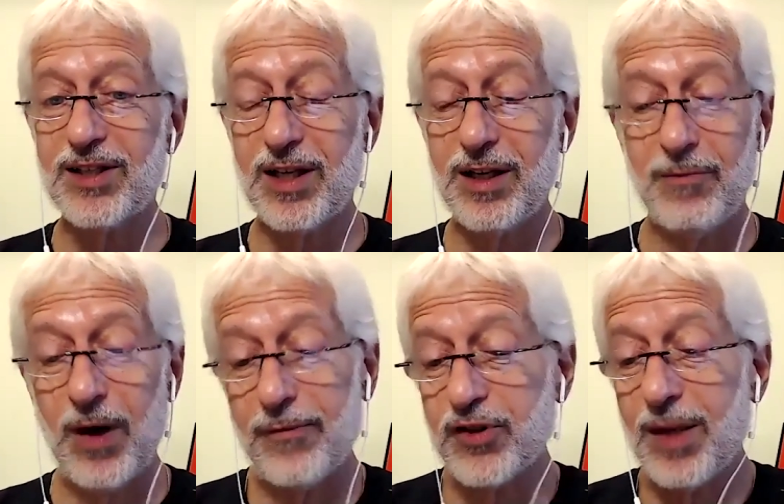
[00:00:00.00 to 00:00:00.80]
is,
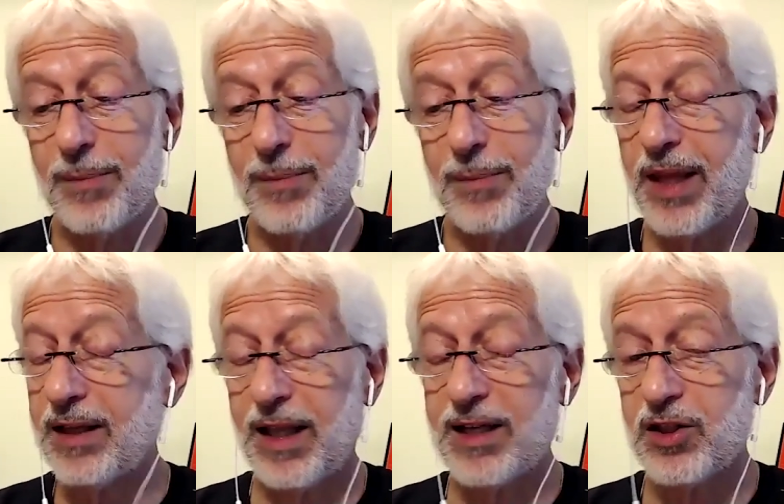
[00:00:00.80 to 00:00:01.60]
right for some people
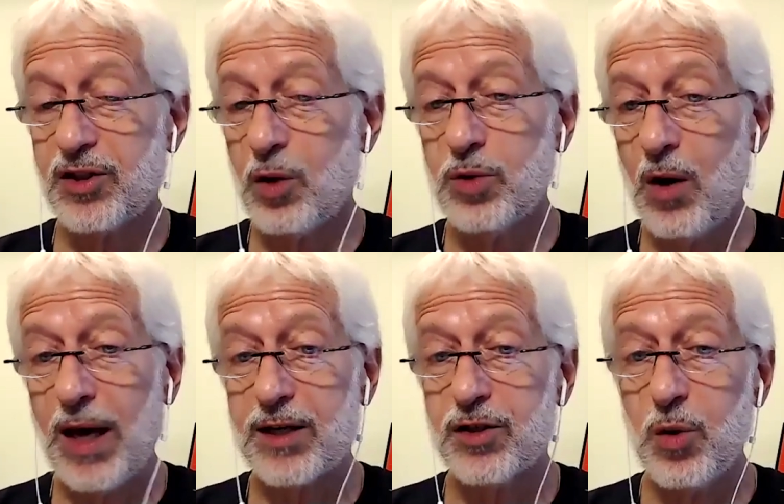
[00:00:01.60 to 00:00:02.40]
they they just don't know
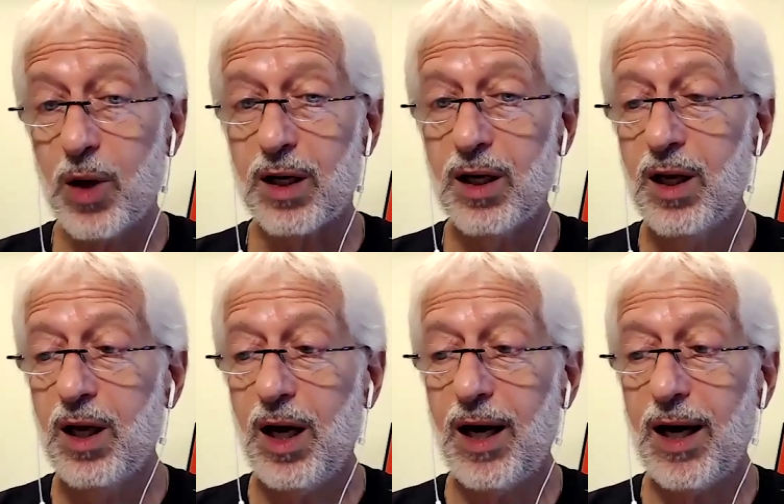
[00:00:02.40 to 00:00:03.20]
how to do it
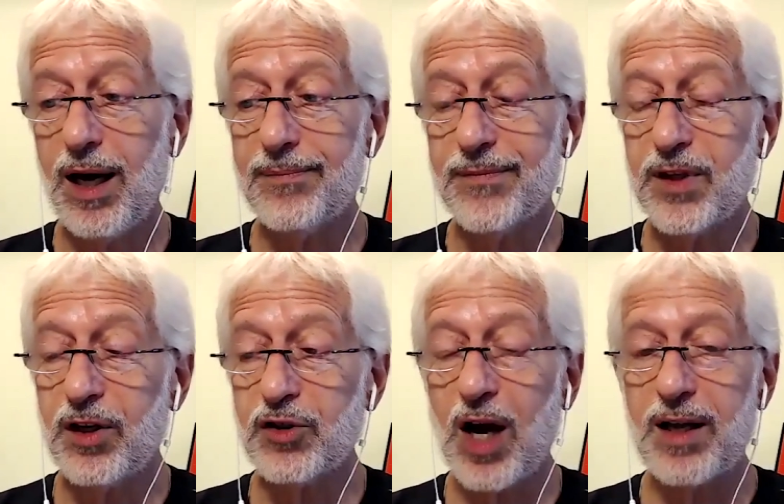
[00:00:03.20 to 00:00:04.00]
um,
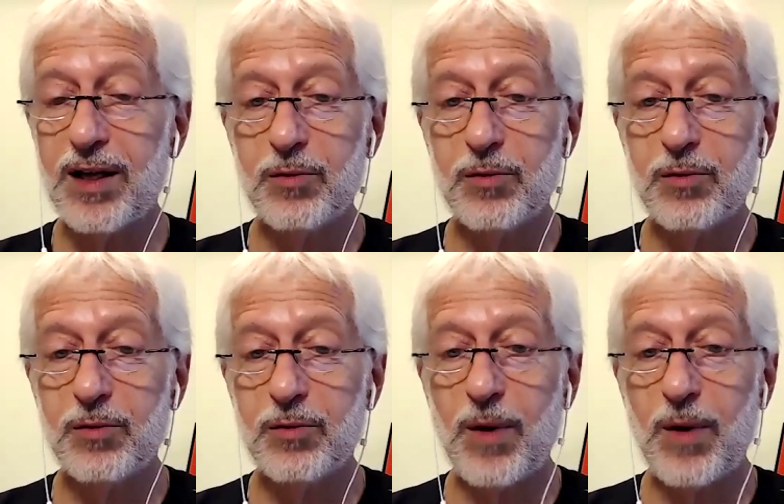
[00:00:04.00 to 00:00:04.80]
right you know, so I, right
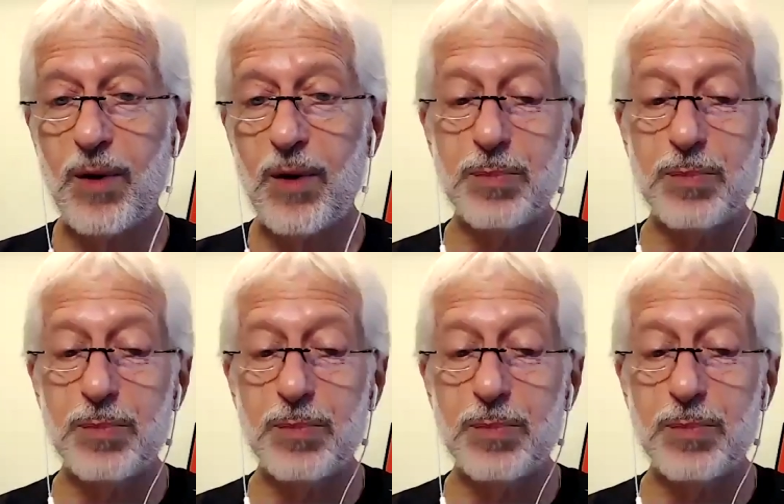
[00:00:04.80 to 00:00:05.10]
i'd always